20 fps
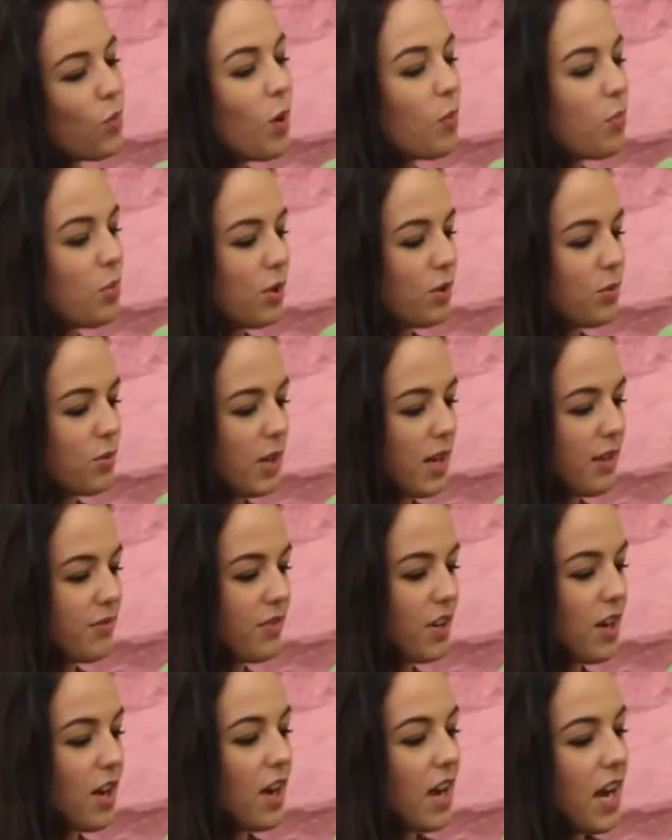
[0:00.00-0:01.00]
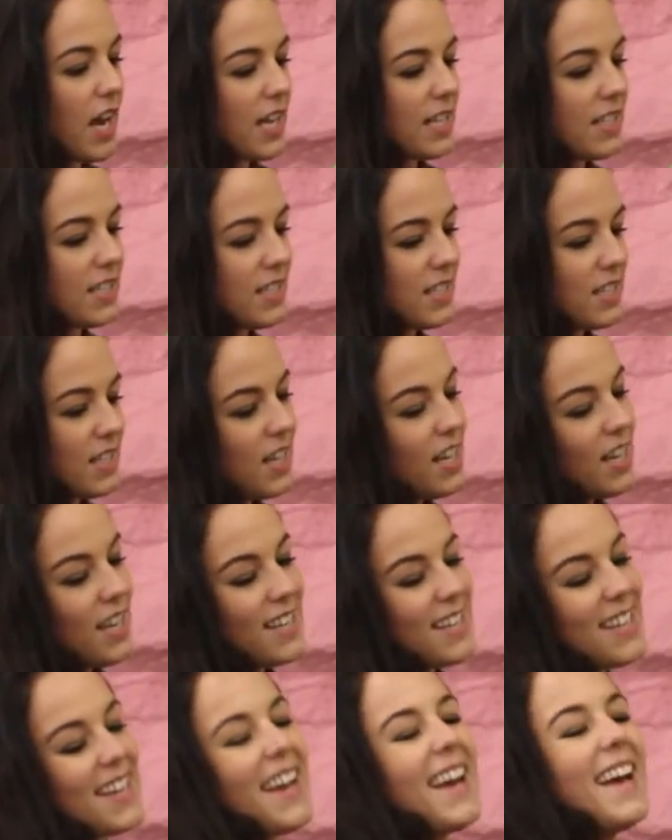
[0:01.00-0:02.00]
wobble or whatever. And
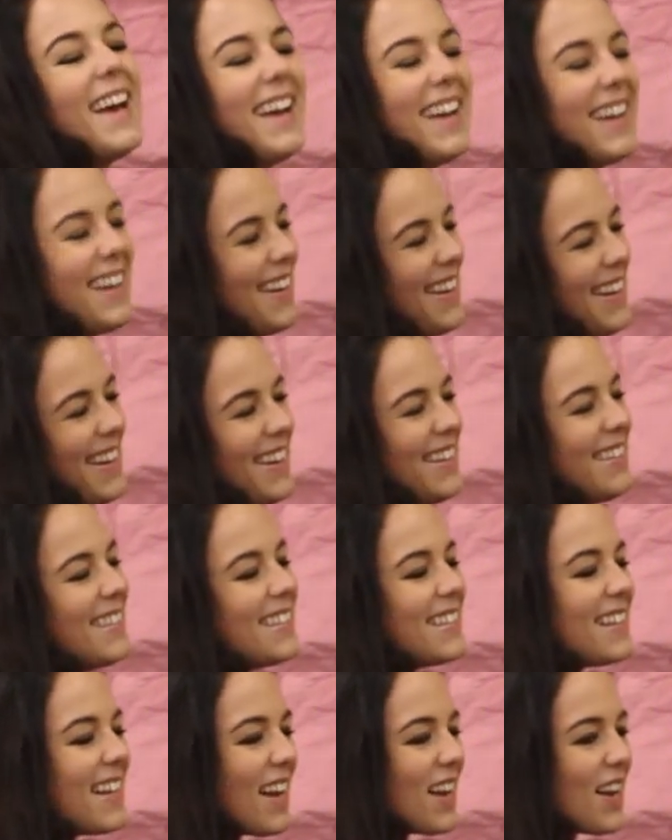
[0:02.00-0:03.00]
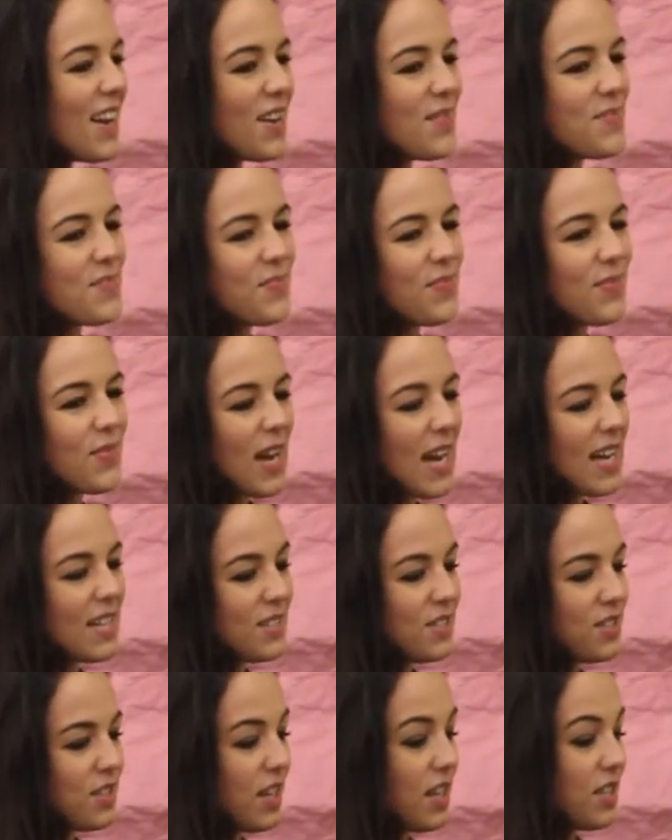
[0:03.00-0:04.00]
yeah,
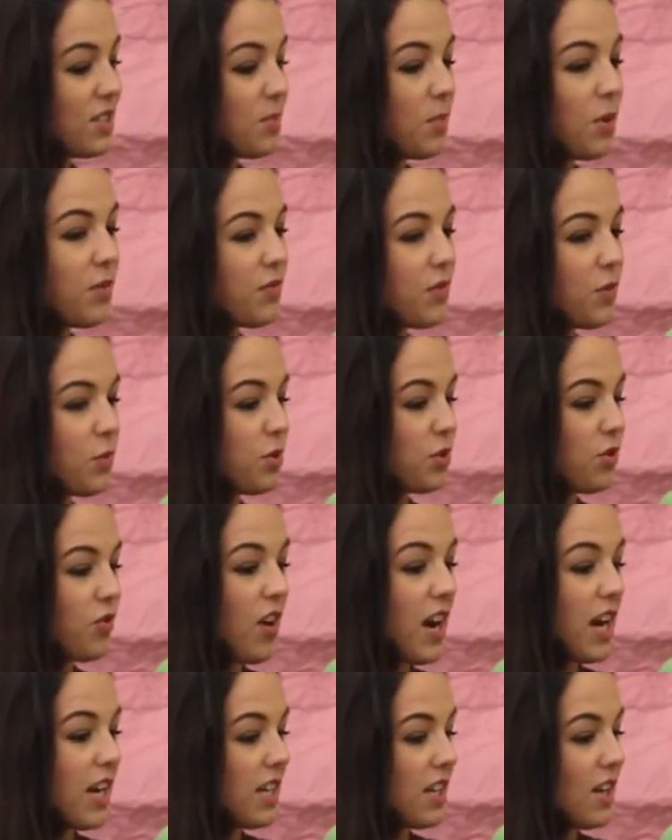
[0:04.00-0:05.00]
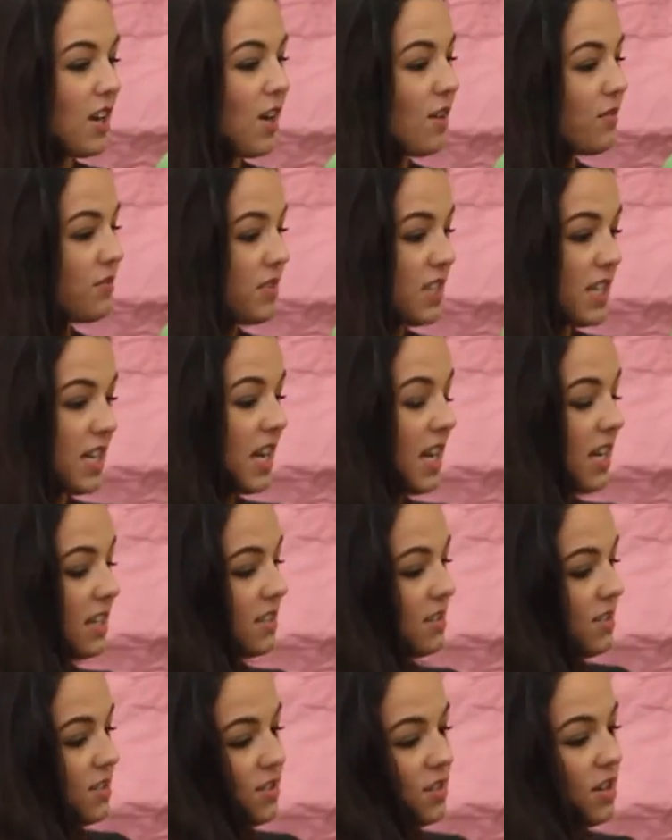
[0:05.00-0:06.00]
and yeah, De Montfort was great and I loved it,
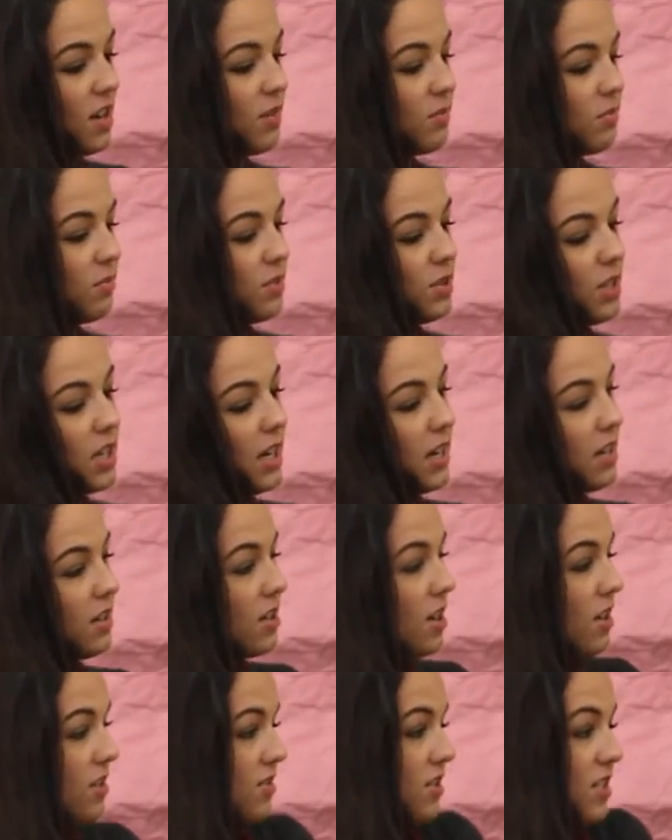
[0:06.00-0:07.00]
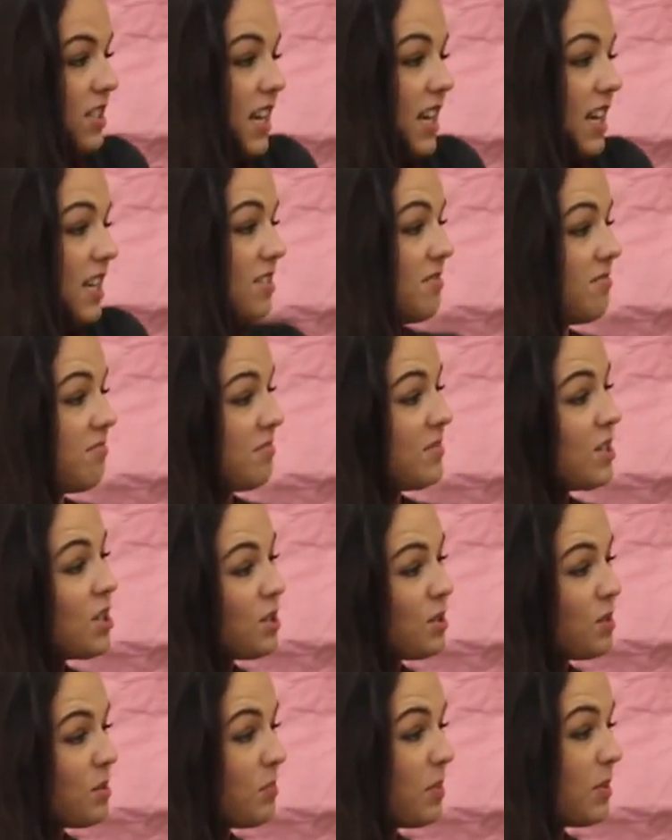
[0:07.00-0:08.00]
and yeah, I can't say
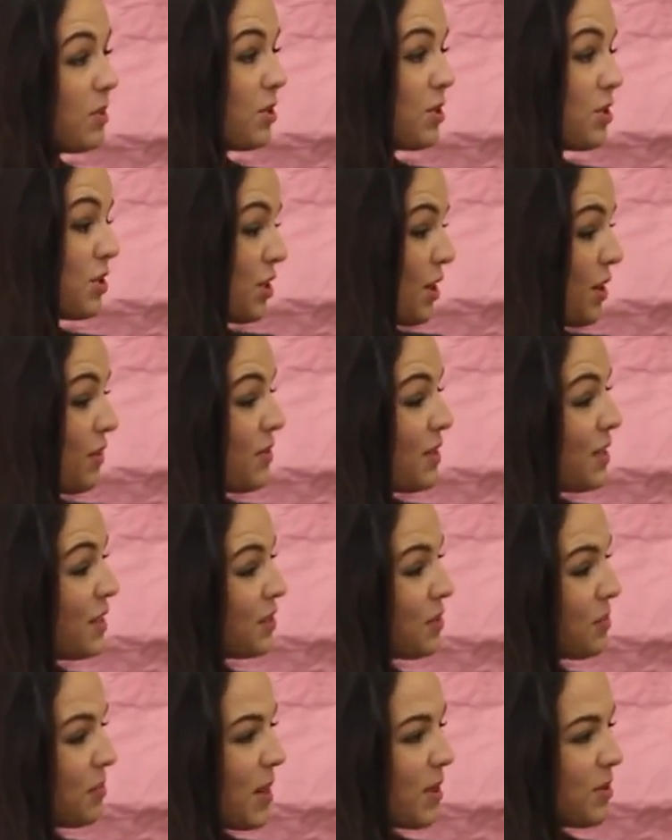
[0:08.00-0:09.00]
good enough things